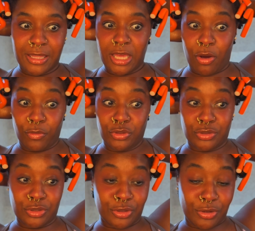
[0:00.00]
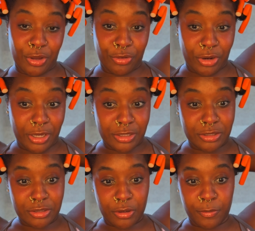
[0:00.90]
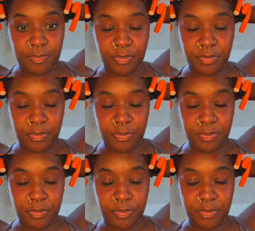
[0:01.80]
And they always used to turn out great. So